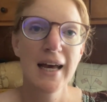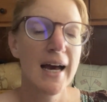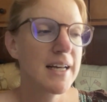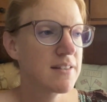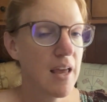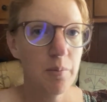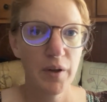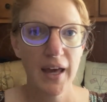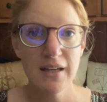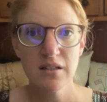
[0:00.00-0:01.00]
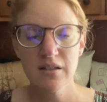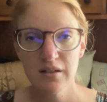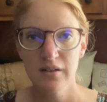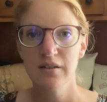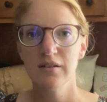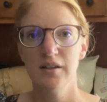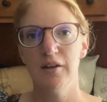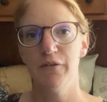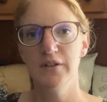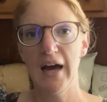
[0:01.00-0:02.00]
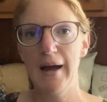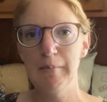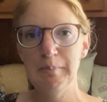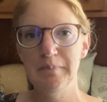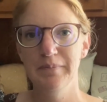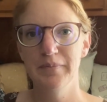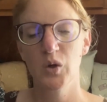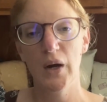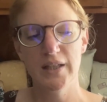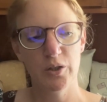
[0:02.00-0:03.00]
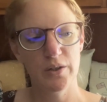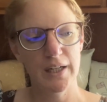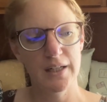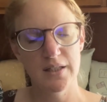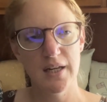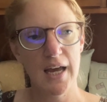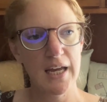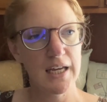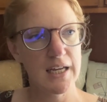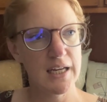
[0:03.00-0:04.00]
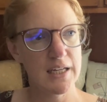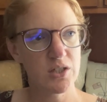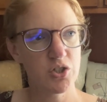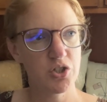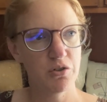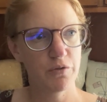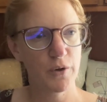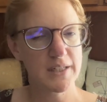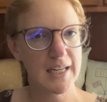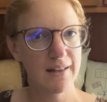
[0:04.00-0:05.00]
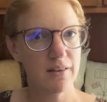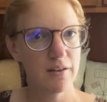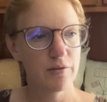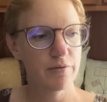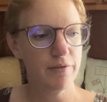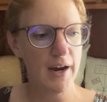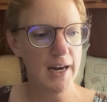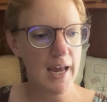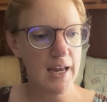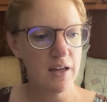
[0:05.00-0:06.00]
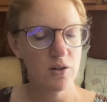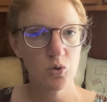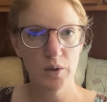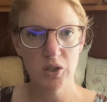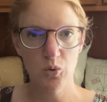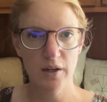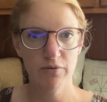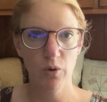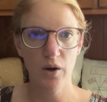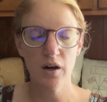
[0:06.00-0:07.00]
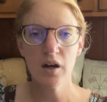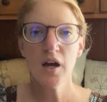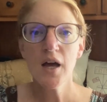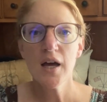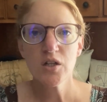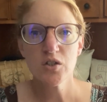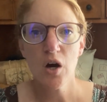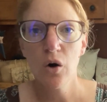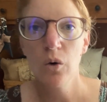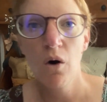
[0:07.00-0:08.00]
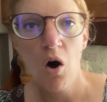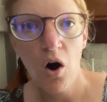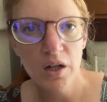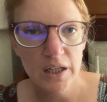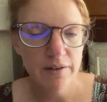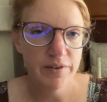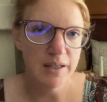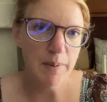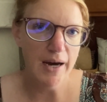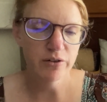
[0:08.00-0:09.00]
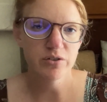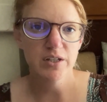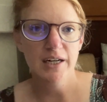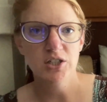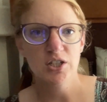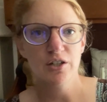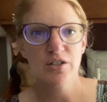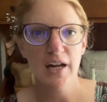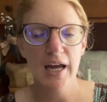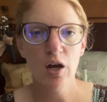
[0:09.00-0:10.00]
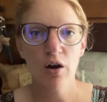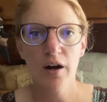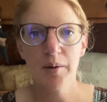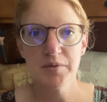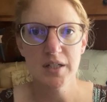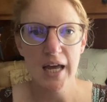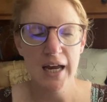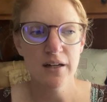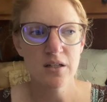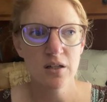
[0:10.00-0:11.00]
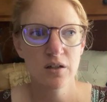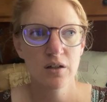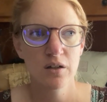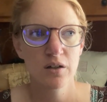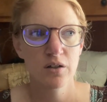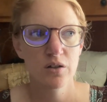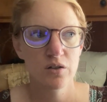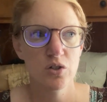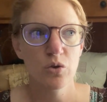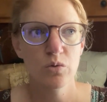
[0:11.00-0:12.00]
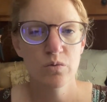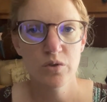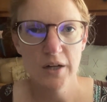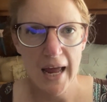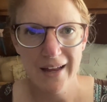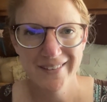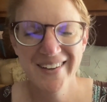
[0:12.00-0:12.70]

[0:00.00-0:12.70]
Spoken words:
Same place, different time, quite literally. Today is June 14th, Friday, 2024. So all of the patterns that I share today are up to date to today.